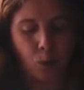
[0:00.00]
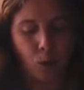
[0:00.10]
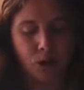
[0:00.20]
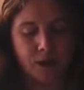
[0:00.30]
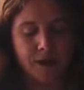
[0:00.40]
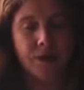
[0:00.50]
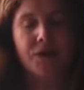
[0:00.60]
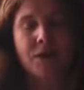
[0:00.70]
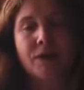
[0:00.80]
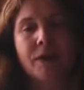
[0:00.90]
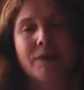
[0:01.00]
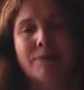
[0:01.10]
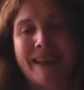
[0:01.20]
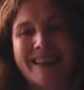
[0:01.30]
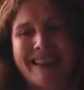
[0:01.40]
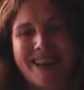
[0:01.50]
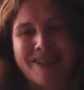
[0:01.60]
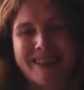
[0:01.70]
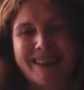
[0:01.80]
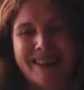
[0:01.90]
what the main
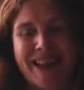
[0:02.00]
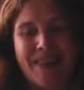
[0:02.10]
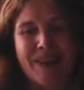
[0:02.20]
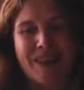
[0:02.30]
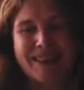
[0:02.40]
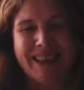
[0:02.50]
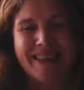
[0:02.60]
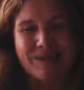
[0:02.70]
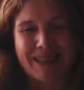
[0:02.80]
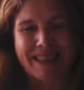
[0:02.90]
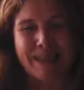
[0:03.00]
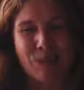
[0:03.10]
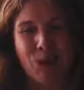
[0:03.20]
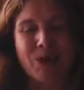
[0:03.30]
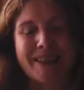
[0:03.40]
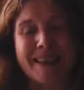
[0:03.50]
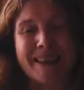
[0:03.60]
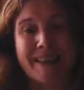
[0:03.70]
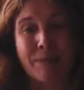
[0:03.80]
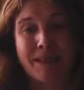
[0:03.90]
charity that we support
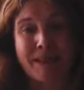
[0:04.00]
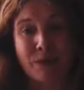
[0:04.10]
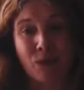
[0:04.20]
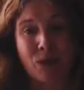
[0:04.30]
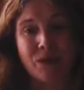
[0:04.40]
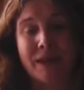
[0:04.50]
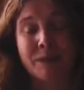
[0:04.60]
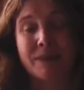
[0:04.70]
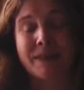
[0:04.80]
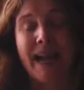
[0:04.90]
is Bees for Development,